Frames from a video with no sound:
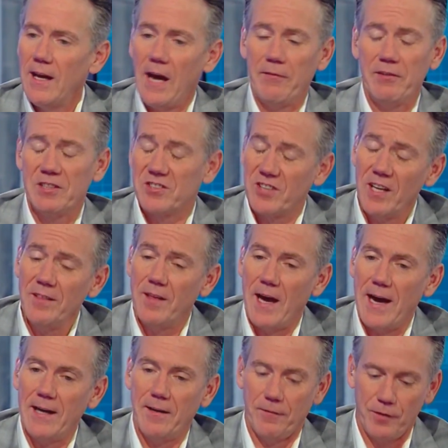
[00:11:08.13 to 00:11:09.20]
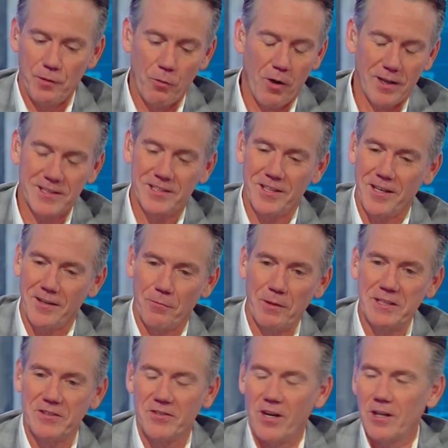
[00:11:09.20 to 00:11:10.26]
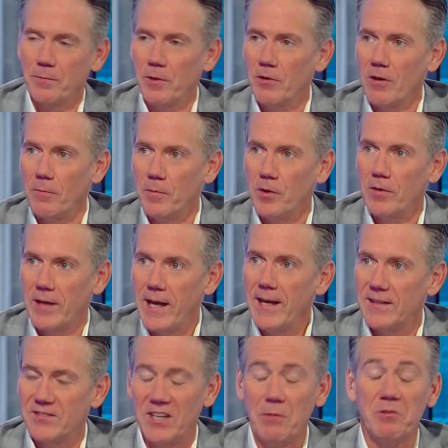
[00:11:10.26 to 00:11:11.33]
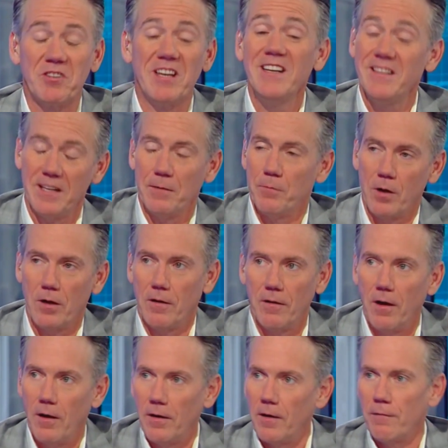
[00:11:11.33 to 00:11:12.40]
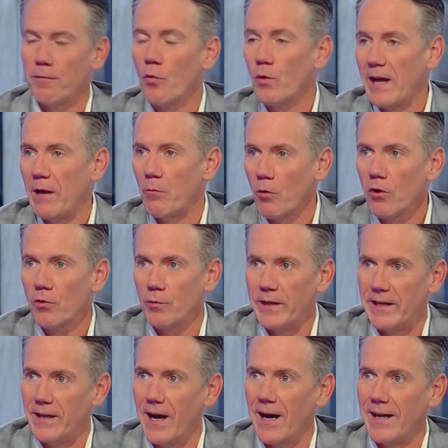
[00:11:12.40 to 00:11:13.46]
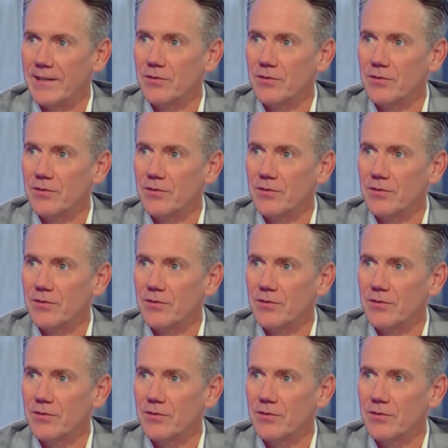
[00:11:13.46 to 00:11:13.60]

Having said that, if you watched the recent documentary on Bill Gates, he was anything but a 4-day work week guy.